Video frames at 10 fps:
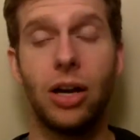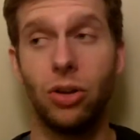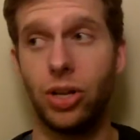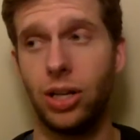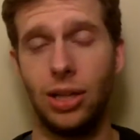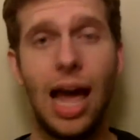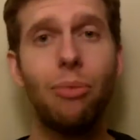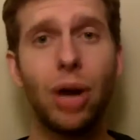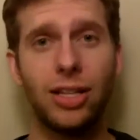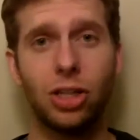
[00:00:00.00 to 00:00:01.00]
I know that in
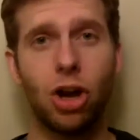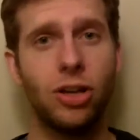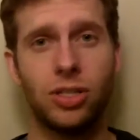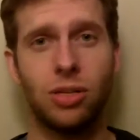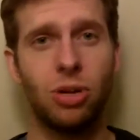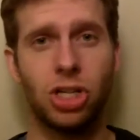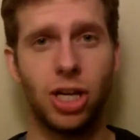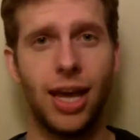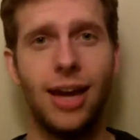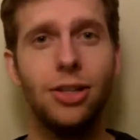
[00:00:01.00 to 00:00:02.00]
lab rats it causes a bunch
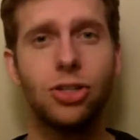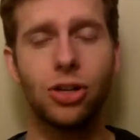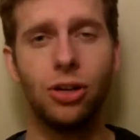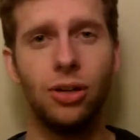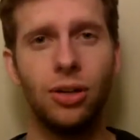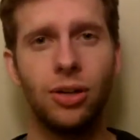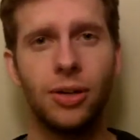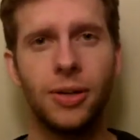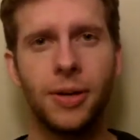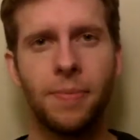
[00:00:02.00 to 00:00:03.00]
of cancer,
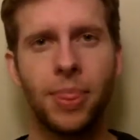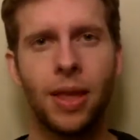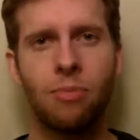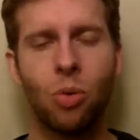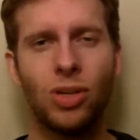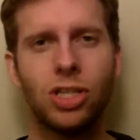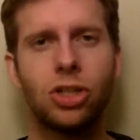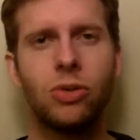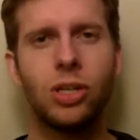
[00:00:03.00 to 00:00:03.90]
but what's it